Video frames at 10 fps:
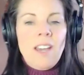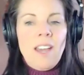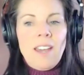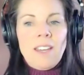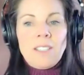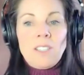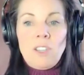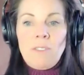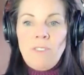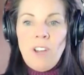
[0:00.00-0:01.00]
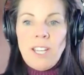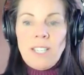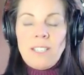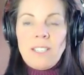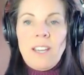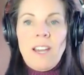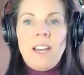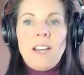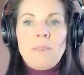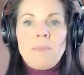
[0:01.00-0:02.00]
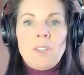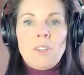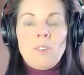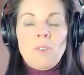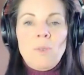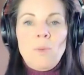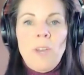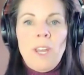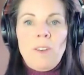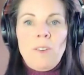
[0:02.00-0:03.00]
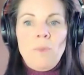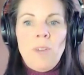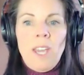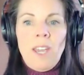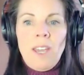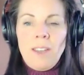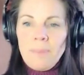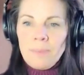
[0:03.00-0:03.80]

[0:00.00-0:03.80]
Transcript: And you can find their Wing